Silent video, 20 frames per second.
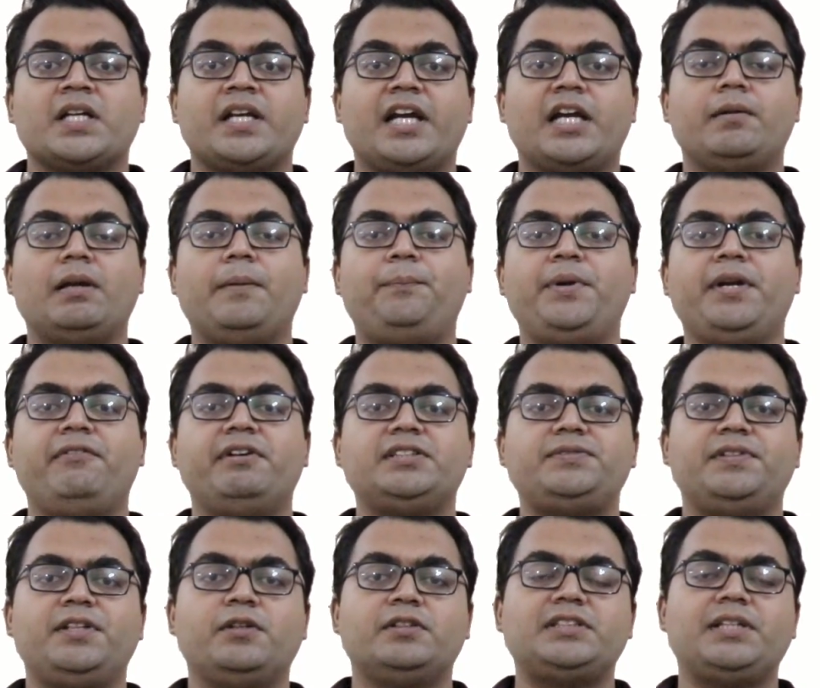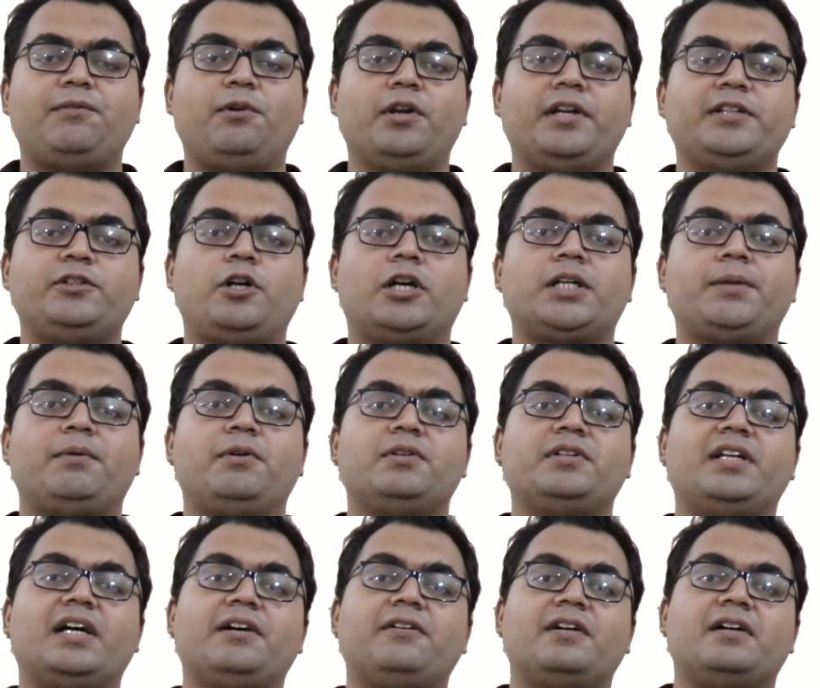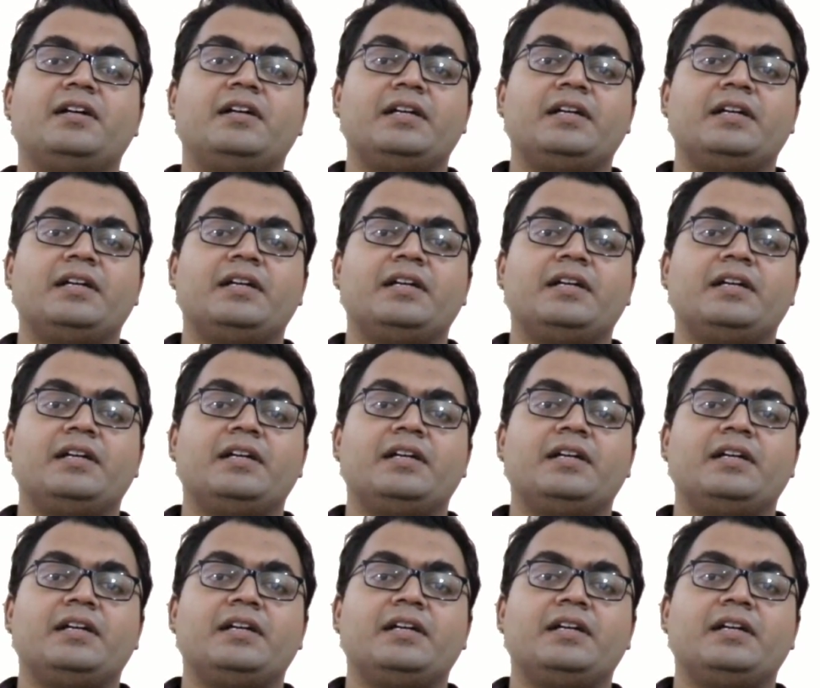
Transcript: In our previous videos, I've already talked about the